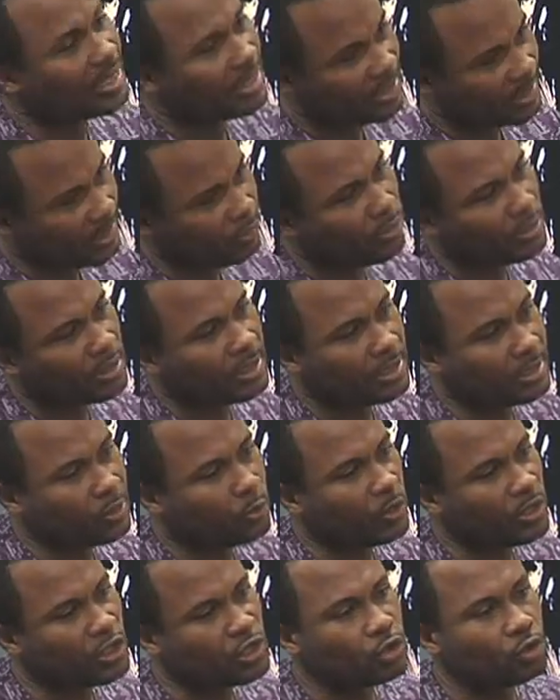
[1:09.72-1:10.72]
a serious
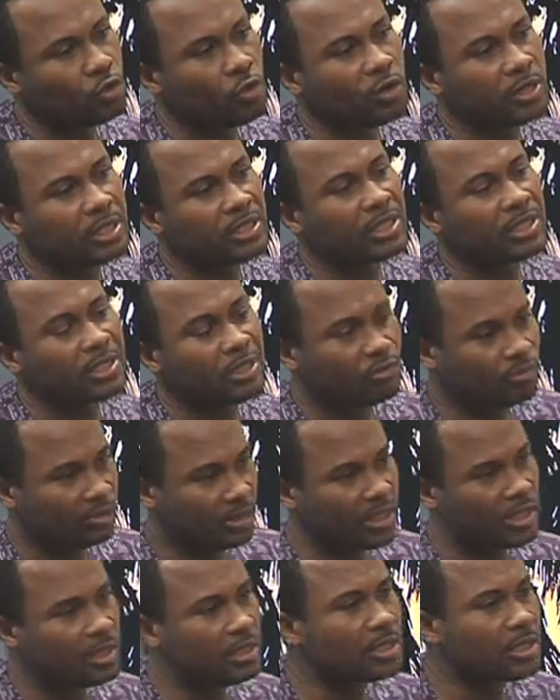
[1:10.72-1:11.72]
situation or is just a
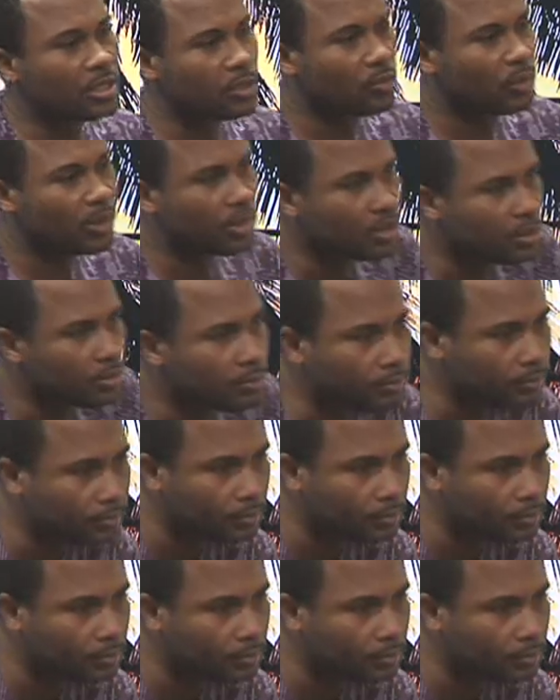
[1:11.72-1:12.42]
routine well, situation? It,